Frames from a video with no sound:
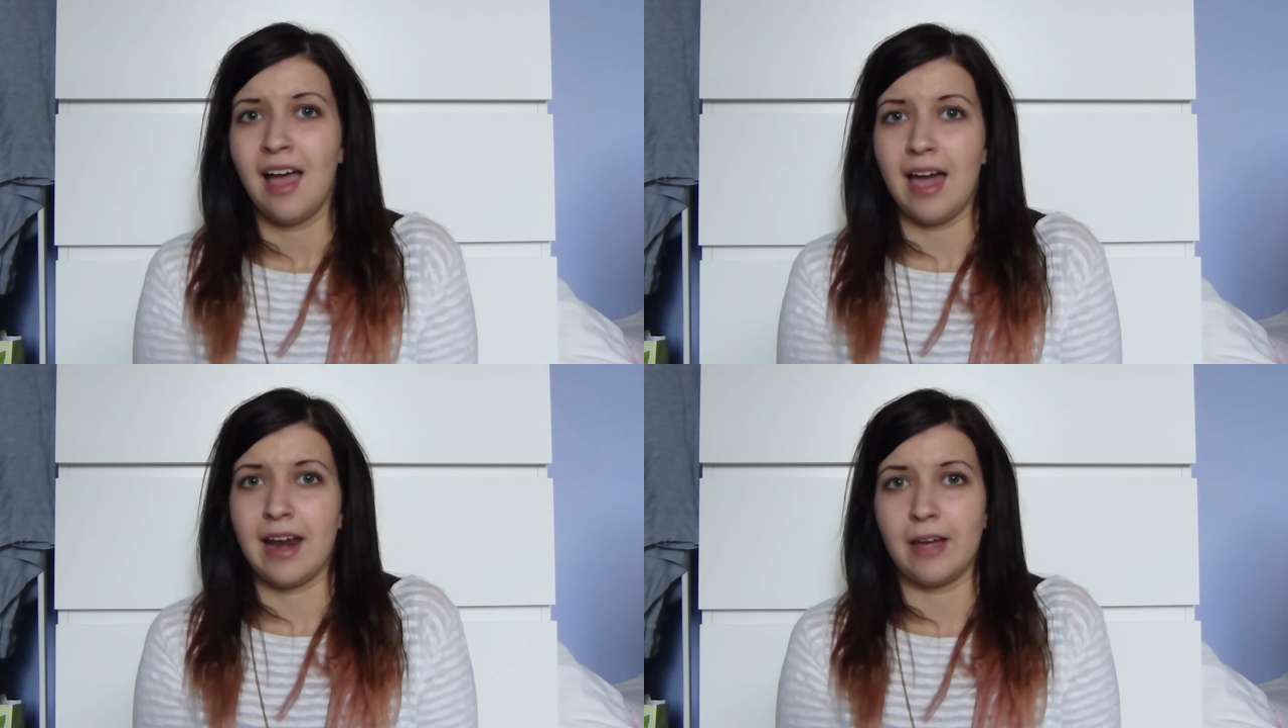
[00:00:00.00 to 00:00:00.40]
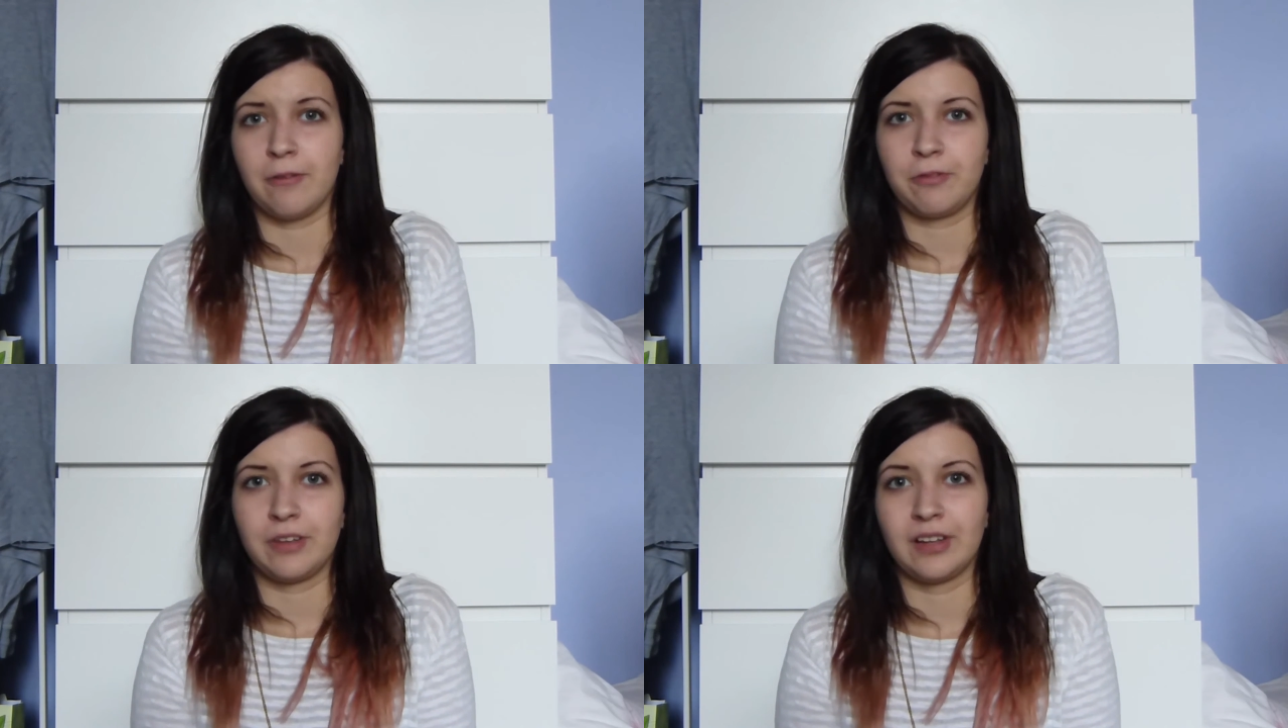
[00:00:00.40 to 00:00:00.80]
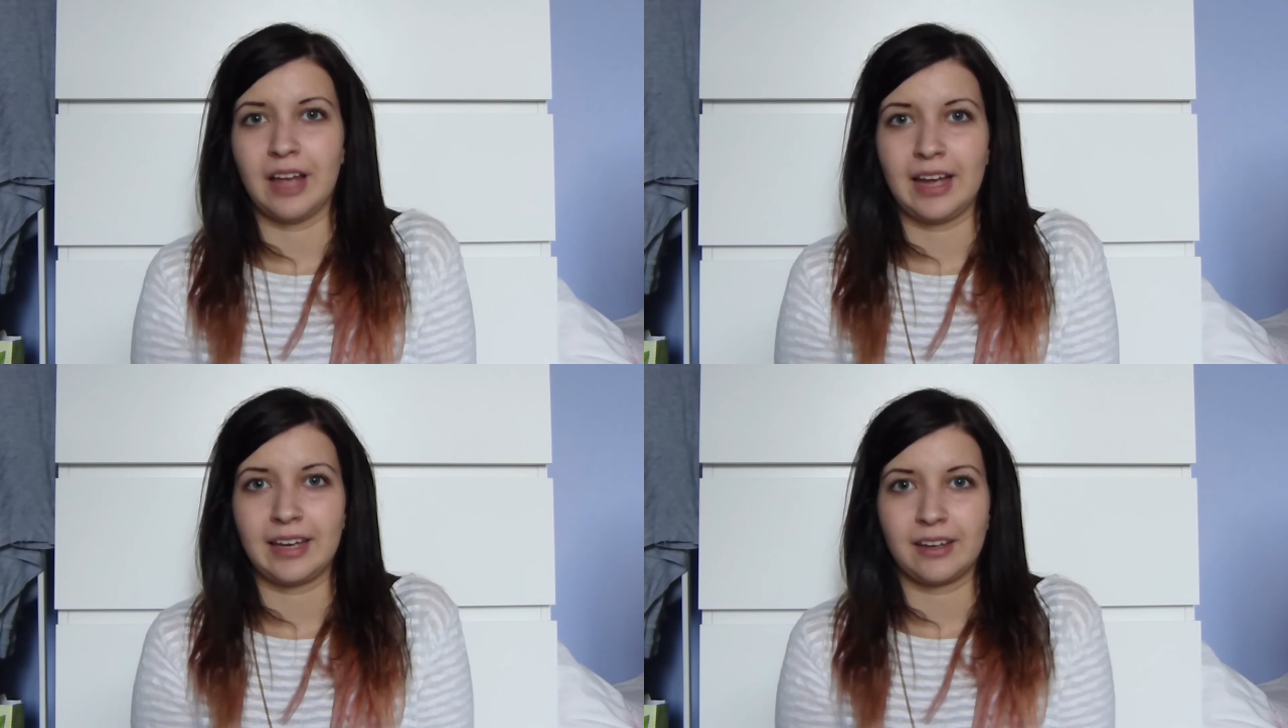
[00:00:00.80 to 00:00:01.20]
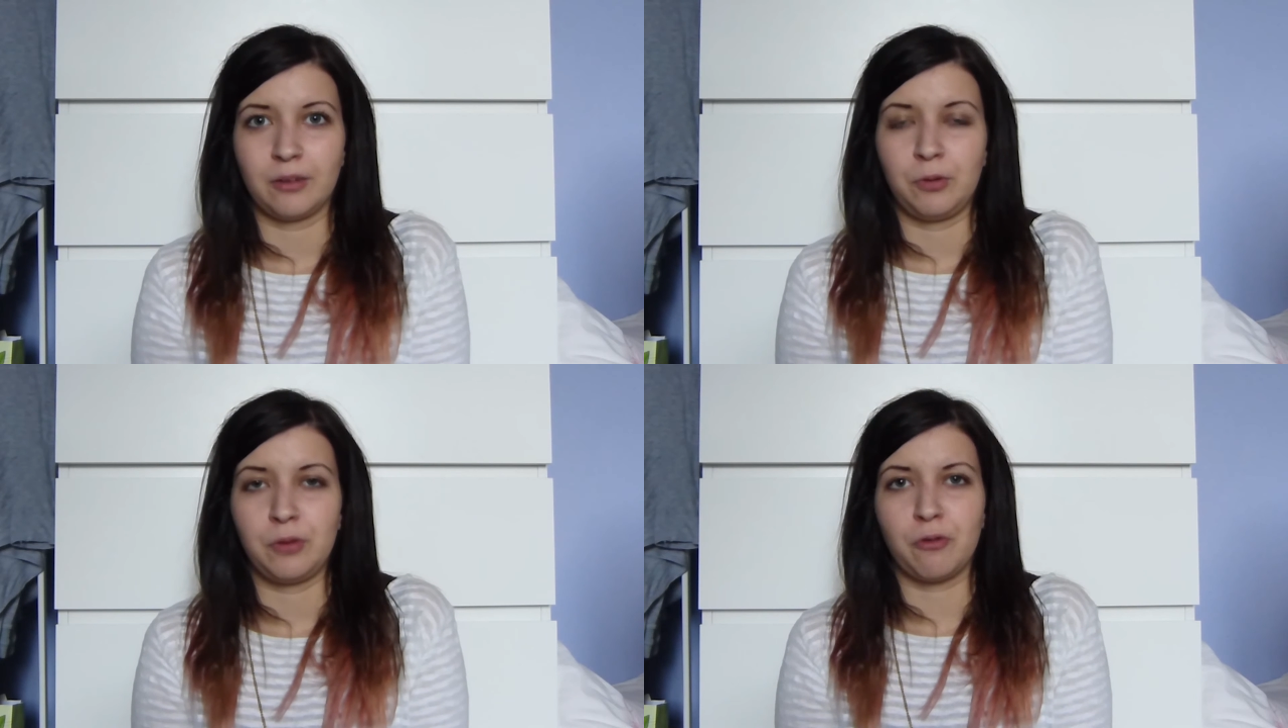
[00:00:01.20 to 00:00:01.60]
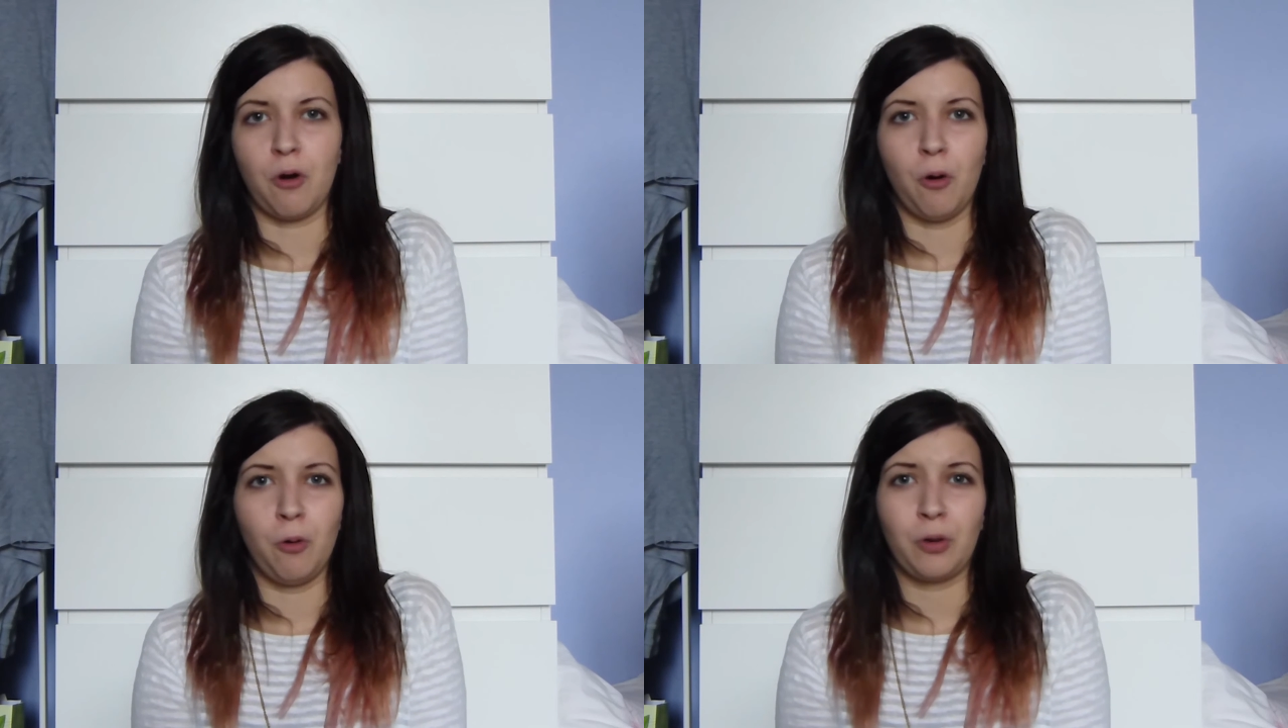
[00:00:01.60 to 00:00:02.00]
and I feel like we've
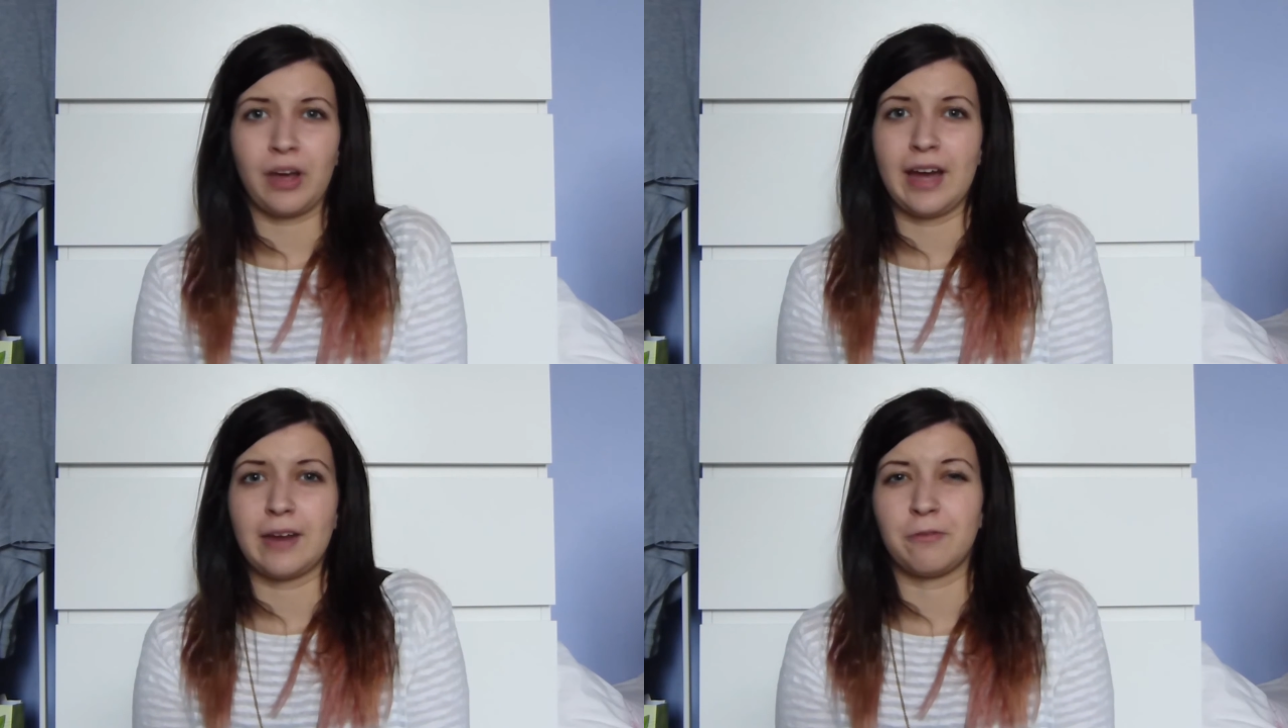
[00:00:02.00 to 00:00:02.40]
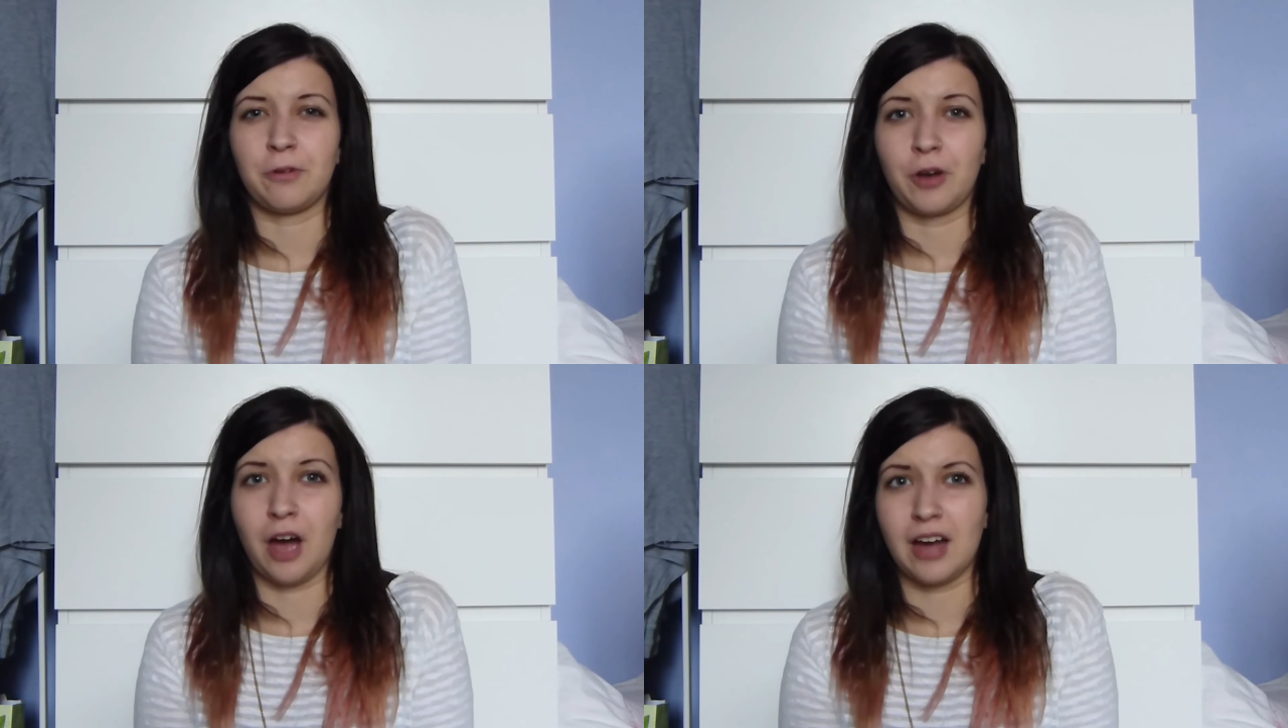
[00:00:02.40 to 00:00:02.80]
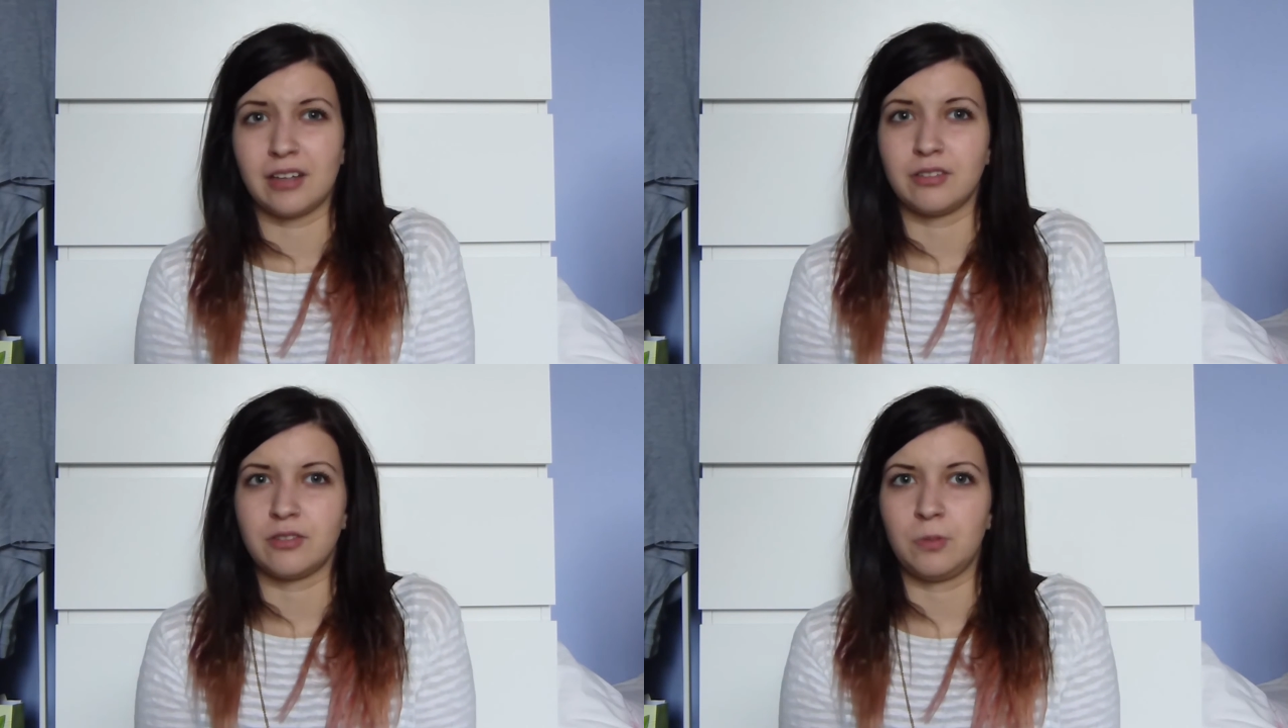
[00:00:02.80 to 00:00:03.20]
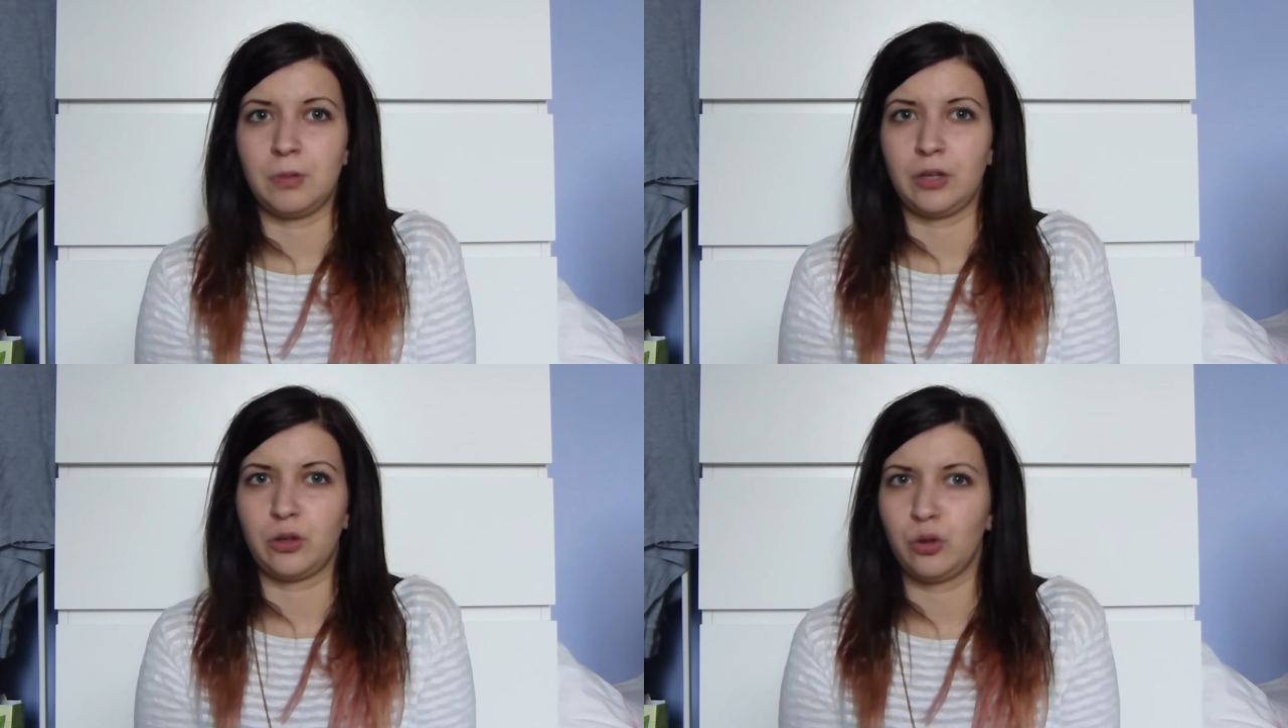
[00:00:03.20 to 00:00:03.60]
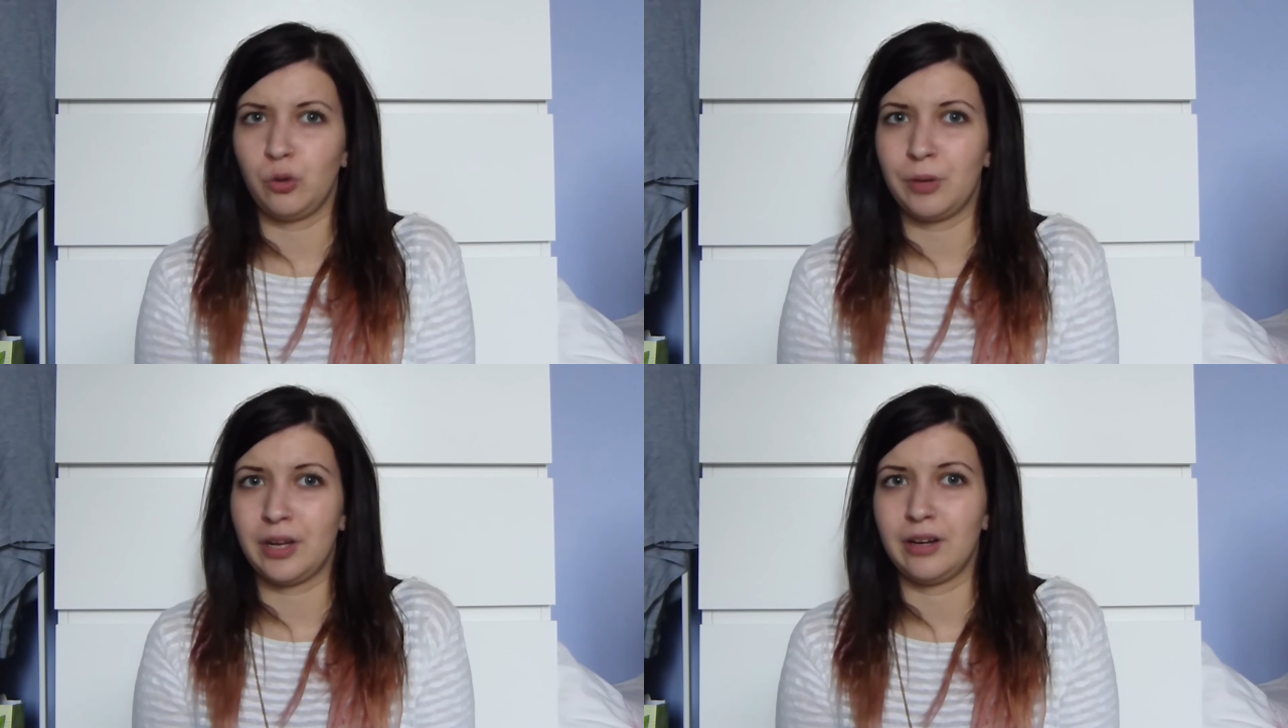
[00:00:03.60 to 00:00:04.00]
all kind of forgotten to be
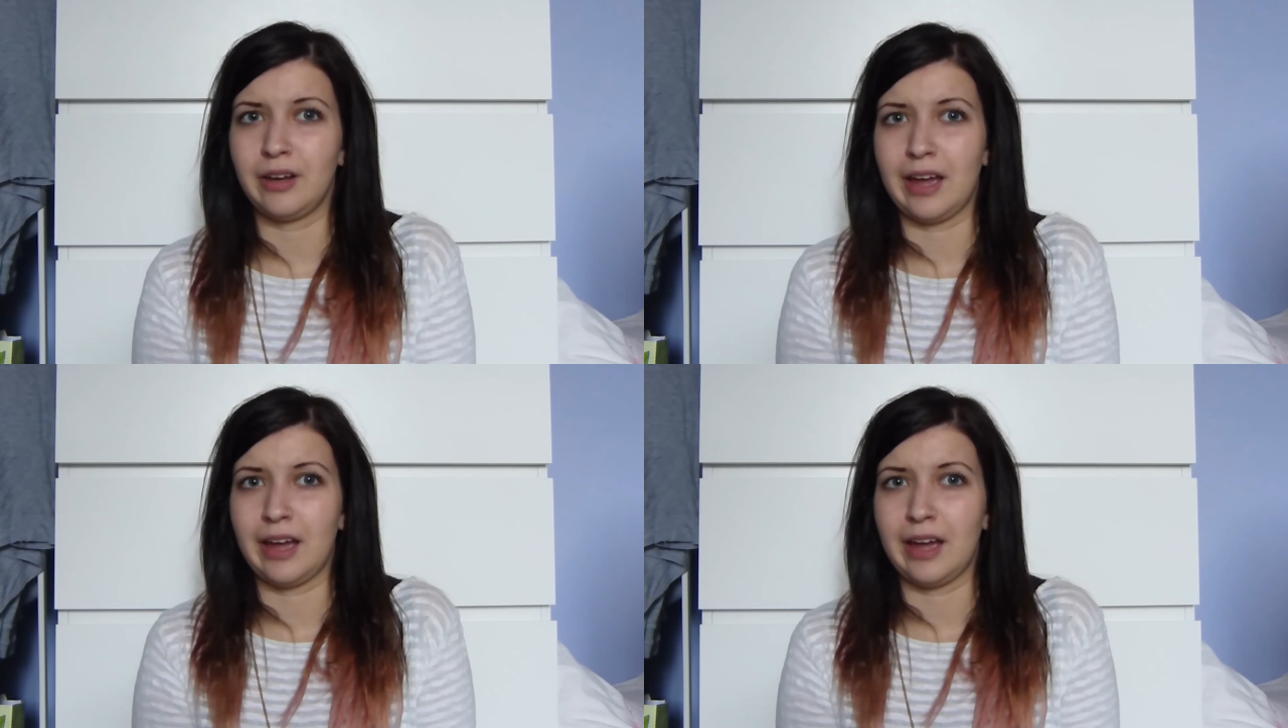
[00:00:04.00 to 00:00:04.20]
human